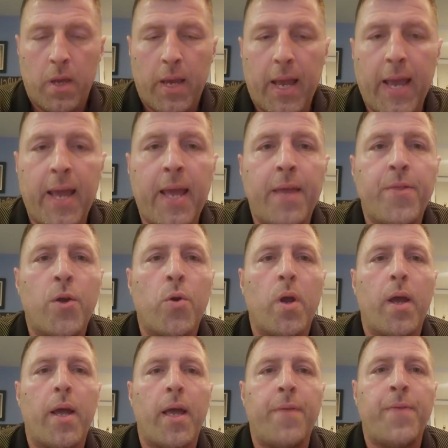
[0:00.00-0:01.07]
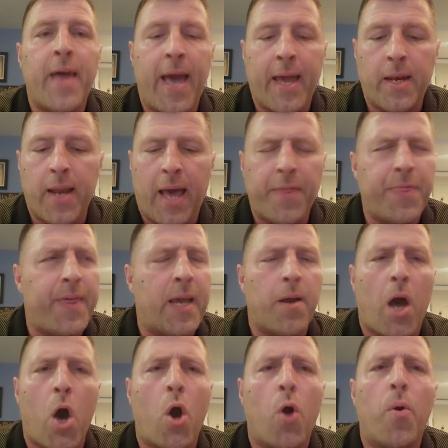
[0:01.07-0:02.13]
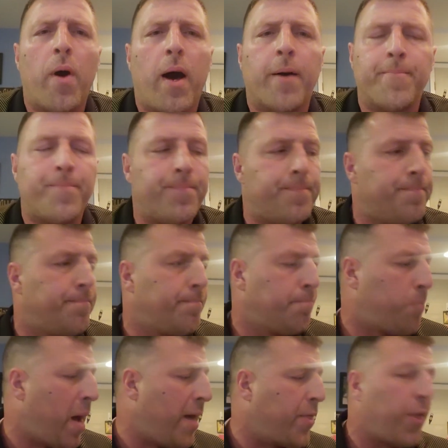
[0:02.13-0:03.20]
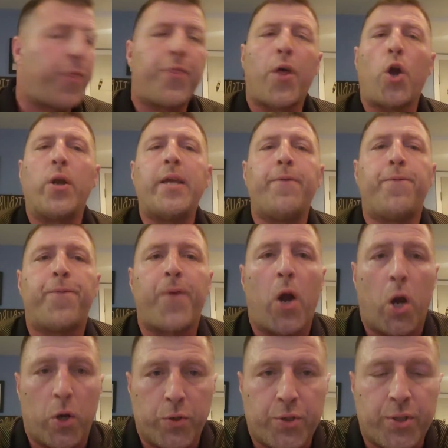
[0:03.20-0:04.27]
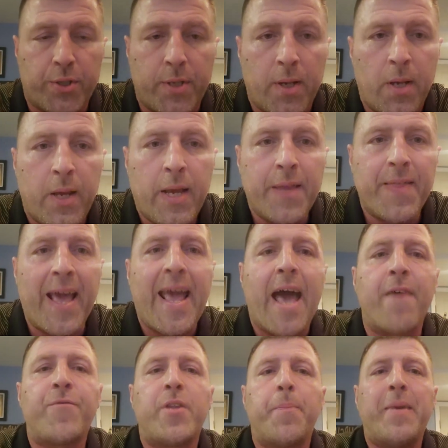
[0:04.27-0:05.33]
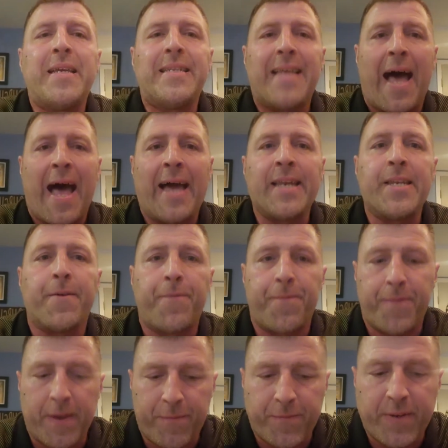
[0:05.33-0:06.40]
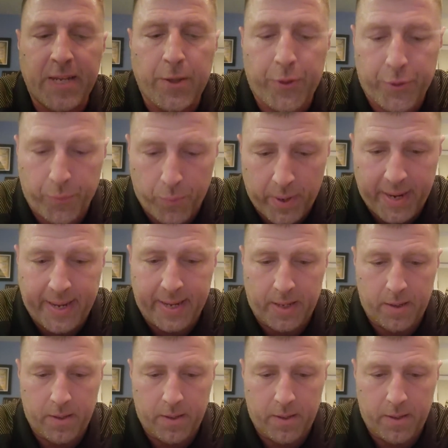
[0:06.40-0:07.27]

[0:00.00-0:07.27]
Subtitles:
And then I think, by the 31st, they have to be down to 53.